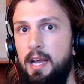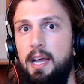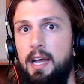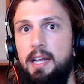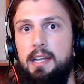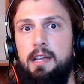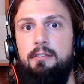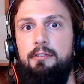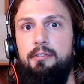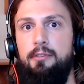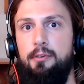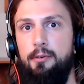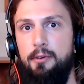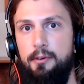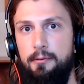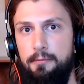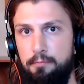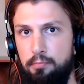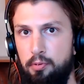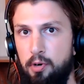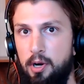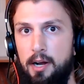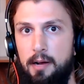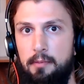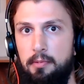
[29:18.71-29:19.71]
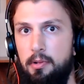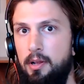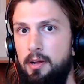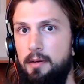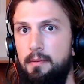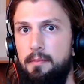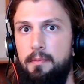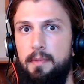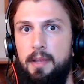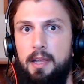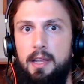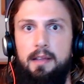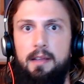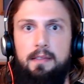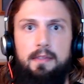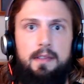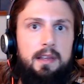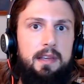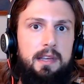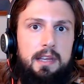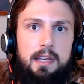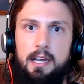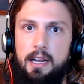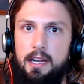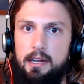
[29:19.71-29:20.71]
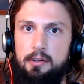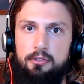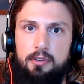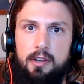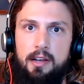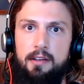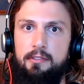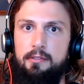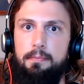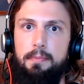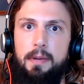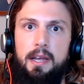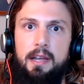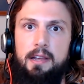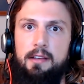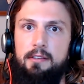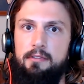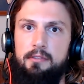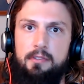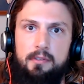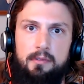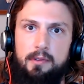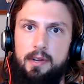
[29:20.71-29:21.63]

any sort of problem in the EHS space,